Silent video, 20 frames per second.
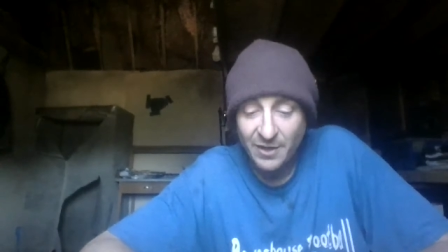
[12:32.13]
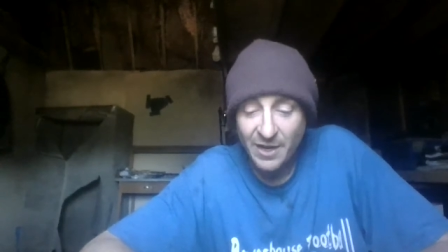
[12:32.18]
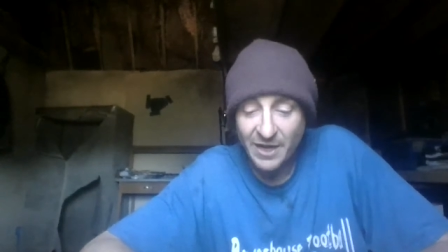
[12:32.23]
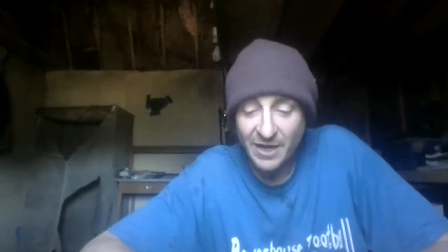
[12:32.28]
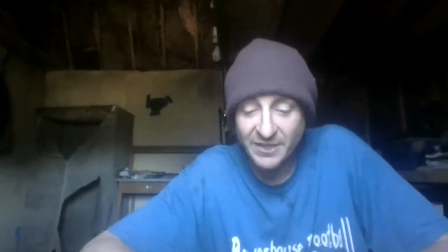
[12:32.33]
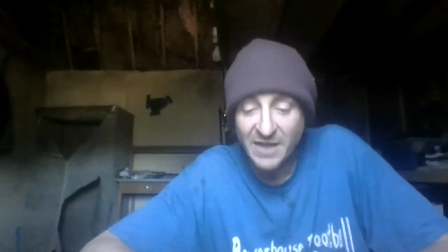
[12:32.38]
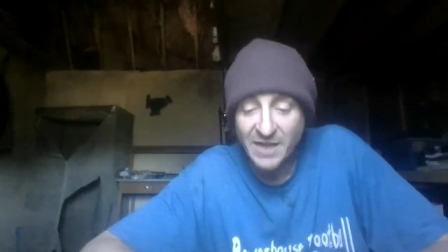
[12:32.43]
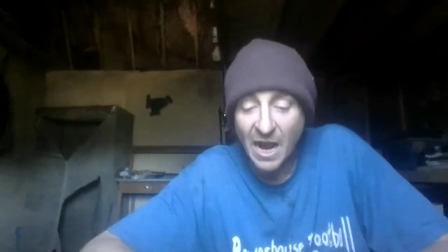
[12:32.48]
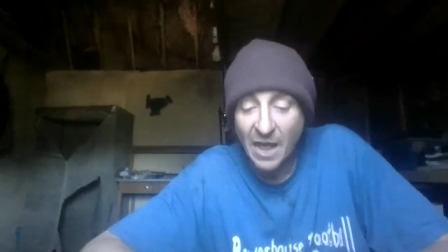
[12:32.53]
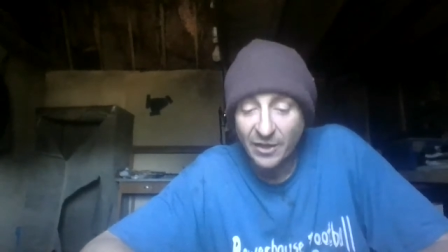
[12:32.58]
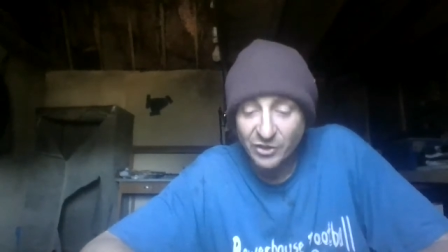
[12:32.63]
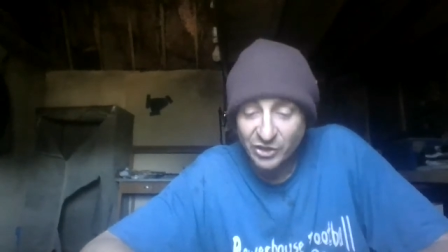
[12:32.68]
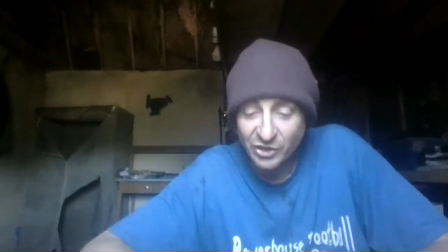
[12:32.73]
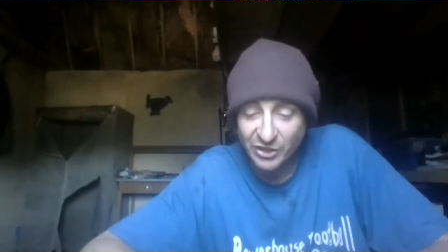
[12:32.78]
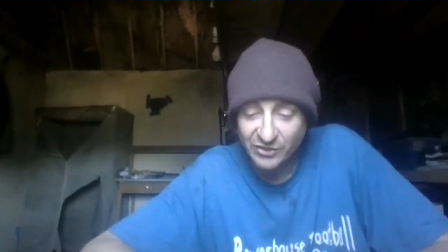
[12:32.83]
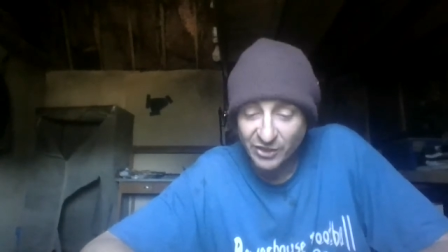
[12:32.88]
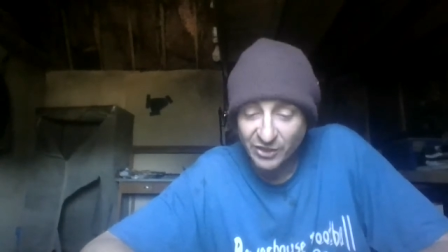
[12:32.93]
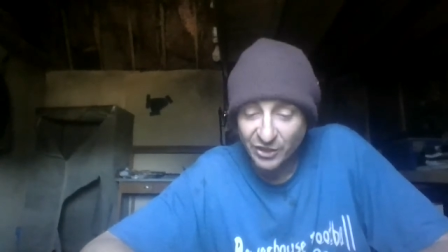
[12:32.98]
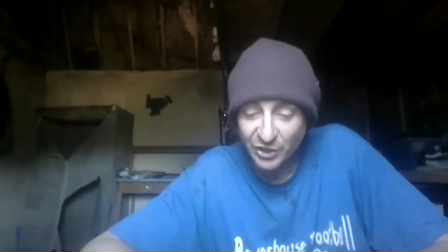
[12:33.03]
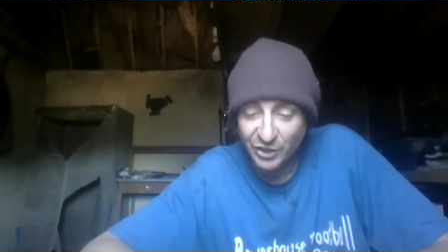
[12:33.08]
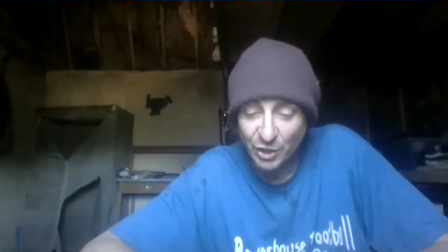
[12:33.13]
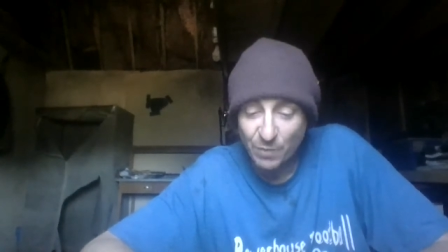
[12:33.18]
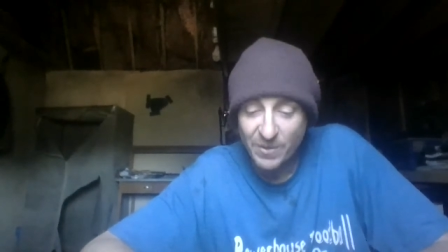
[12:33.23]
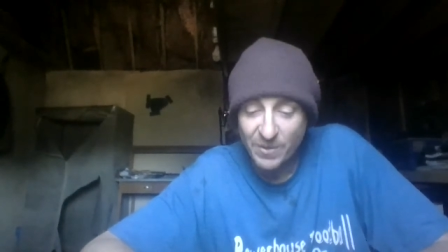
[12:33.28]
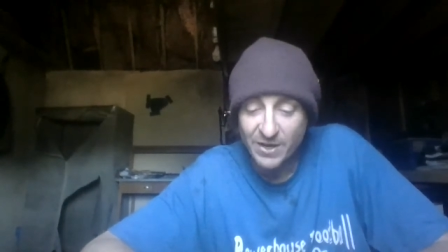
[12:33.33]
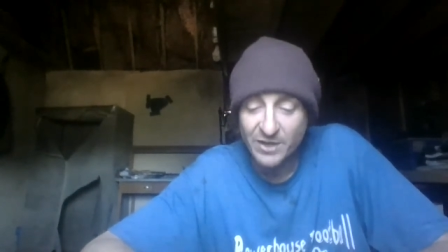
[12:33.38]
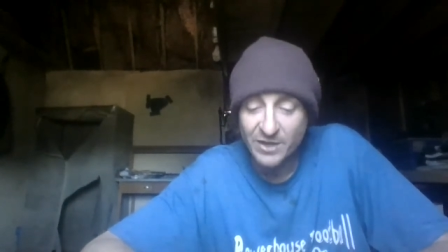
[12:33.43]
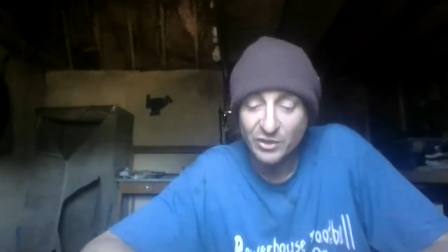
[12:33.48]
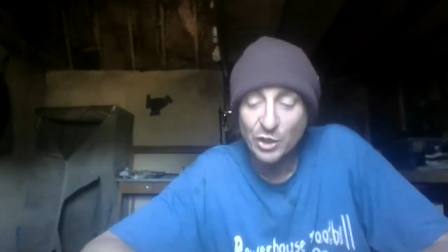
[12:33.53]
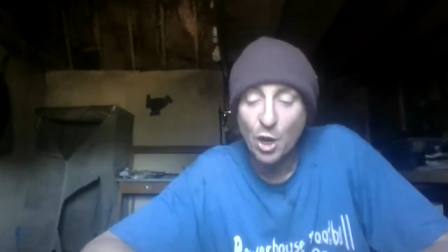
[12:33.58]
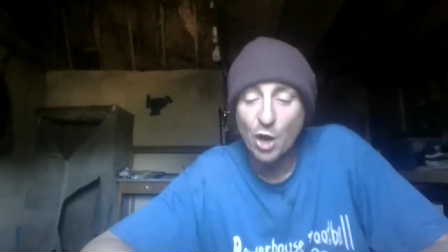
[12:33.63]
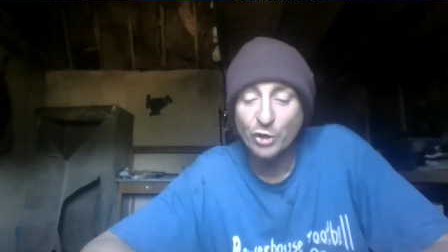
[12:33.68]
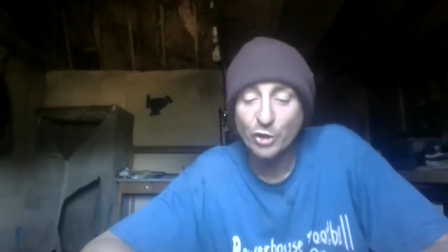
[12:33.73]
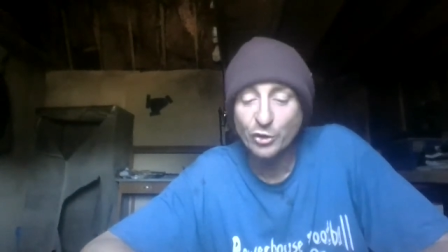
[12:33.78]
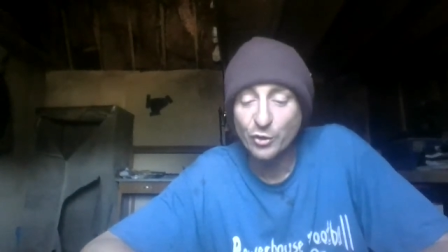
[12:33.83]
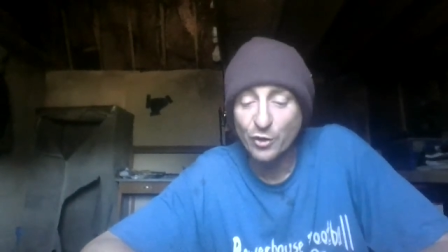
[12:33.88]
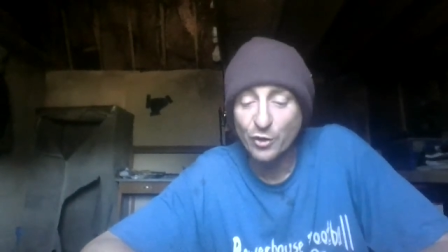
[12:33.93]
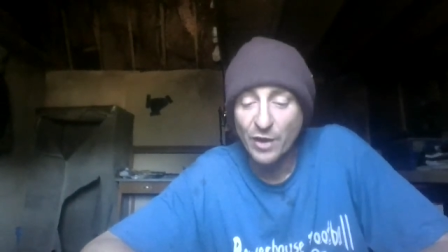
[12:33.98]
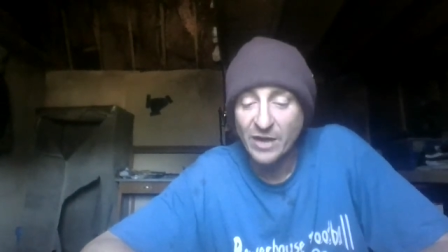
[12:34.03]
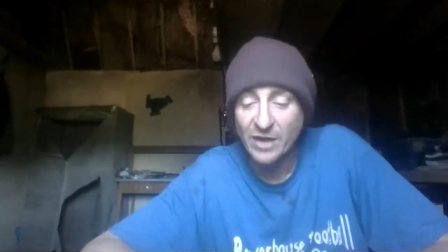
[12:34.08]
acknowledge she's a human and talk
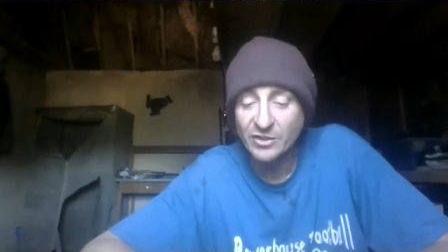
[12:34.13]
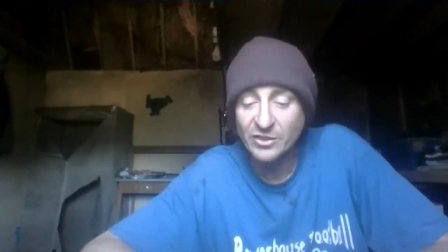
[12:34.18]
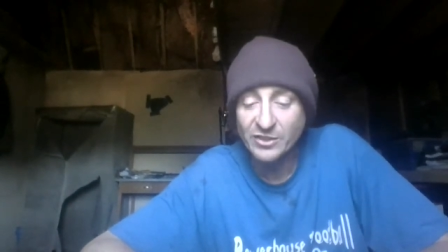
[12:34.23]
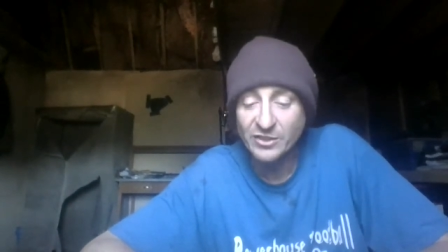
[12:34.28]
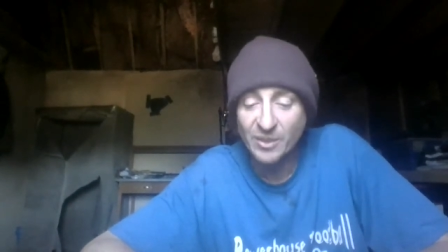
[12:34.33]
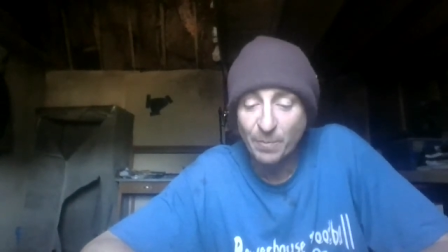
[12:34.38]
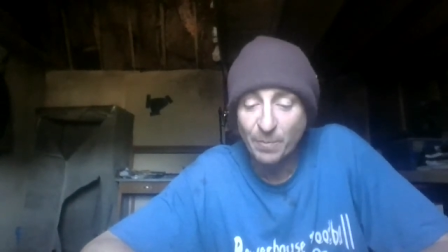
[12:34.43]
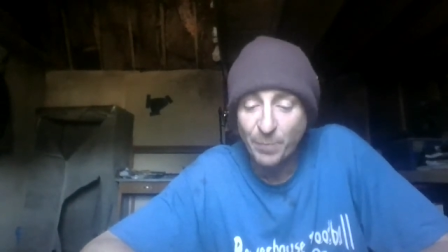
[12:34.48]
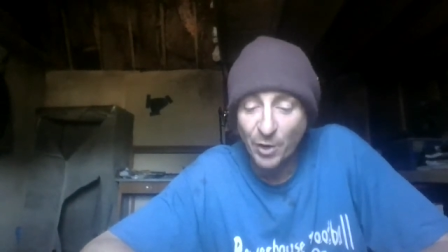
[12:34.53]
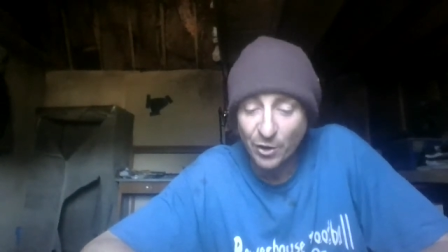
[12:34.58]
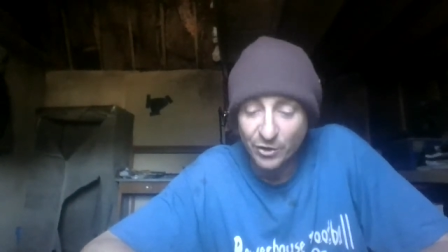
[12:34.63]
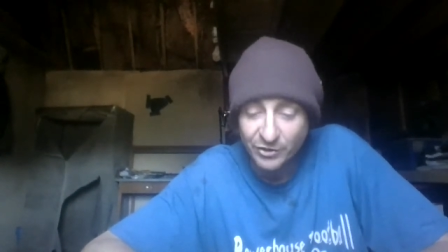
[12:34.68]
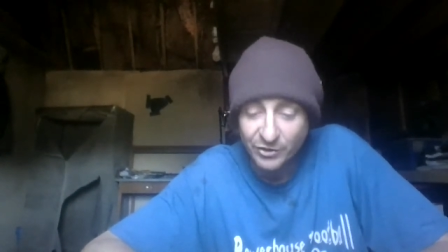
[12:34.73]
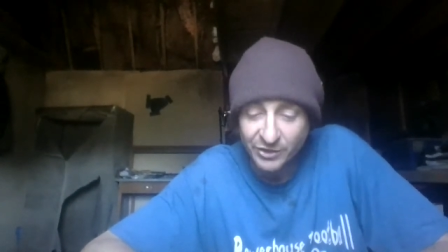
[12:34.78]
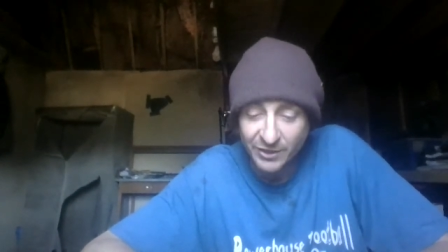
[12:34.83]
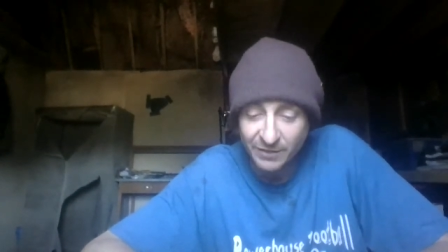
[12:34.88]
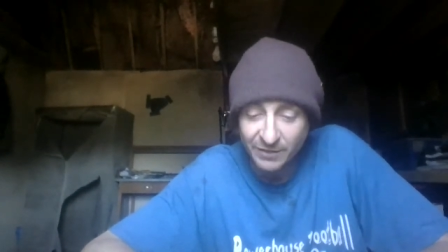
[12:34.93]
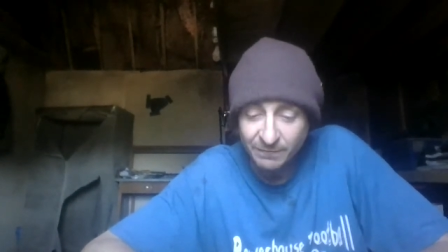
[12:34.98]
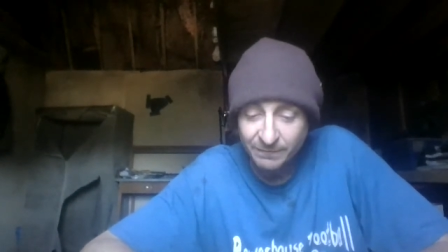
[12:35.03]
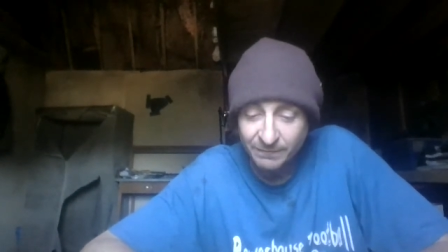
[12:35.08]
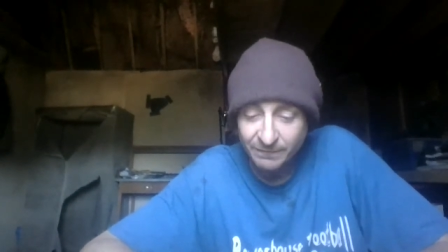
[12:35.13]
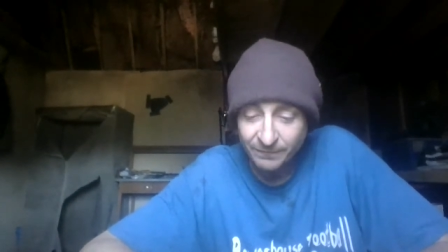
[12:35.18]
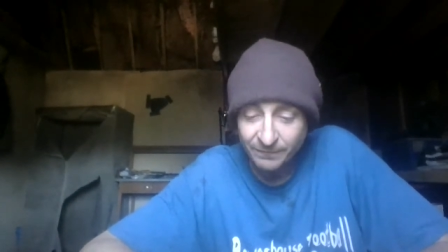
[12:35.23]
to her like she's a person?